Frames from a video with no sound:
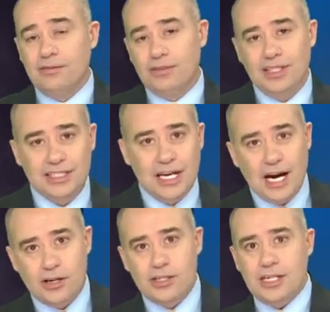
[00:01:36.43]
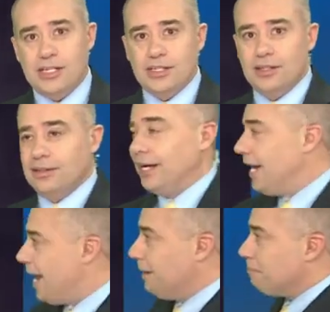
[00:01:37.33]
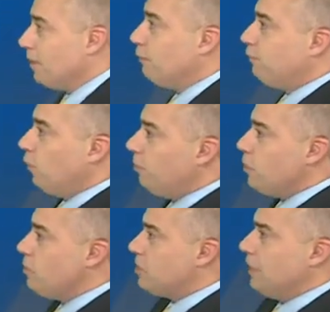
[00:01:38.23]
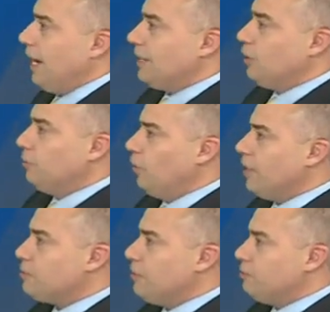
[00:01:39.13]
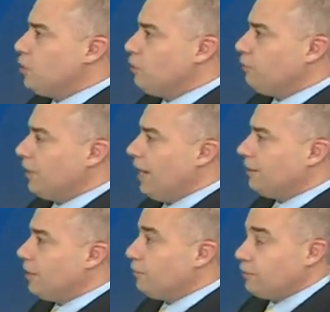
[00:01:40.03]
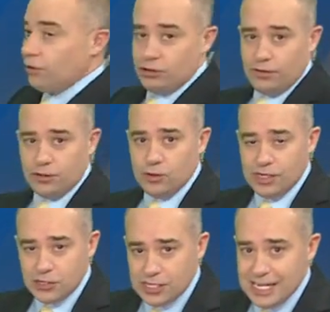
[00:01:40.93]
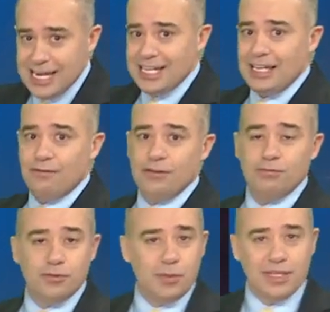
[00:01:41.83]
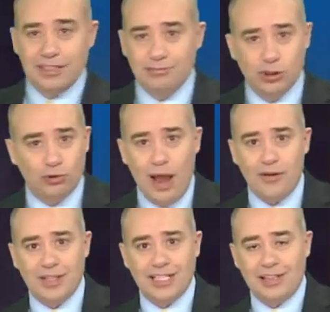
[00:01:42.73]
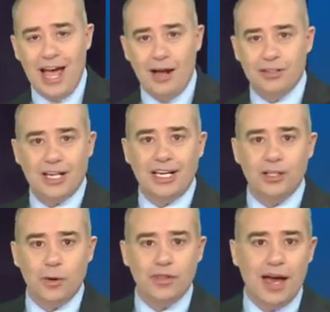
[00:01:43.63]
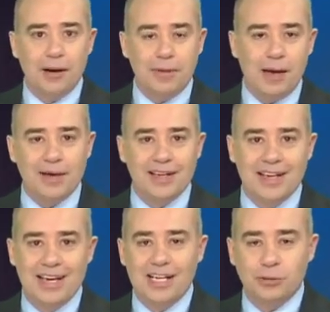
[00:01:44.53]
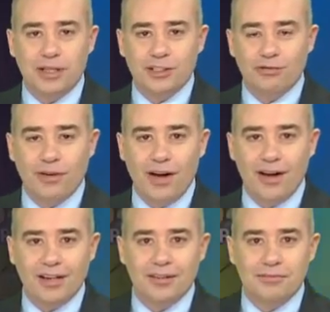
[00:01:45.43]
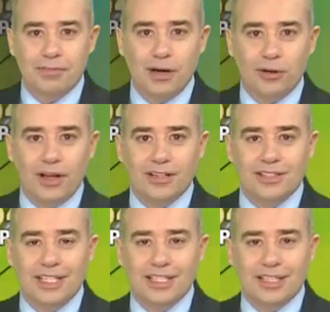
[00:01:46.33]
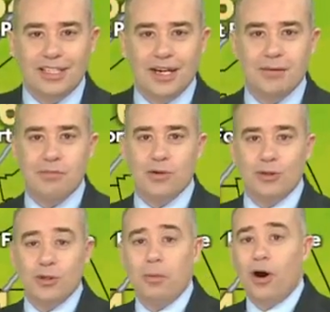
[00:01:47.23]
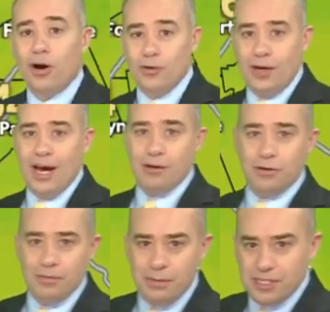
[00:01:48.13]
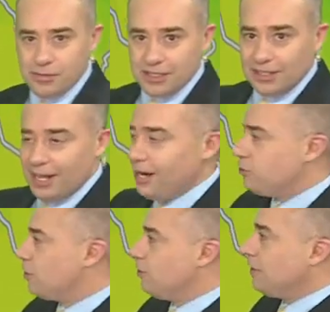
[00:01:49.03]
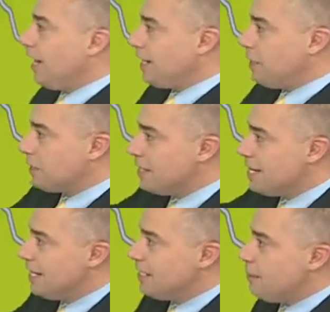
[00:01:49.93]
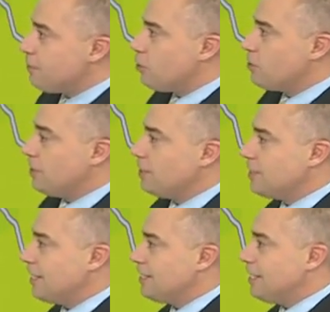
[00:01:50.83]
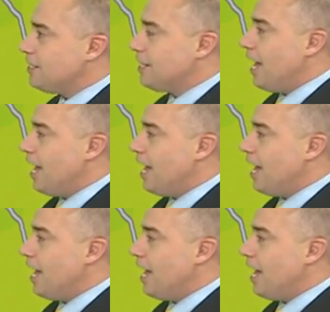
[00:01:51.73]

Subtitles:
for the entire season ahead. Full moon tonight, though. Boy, it's been beautiful out there for those of us who could see it. If you've been shrouded in the clouds like in North Alabama, as well as the fog, better luck seeing the moon tomorrow night with maybe some of the clouds scooting out of here. Temperatures in the 60s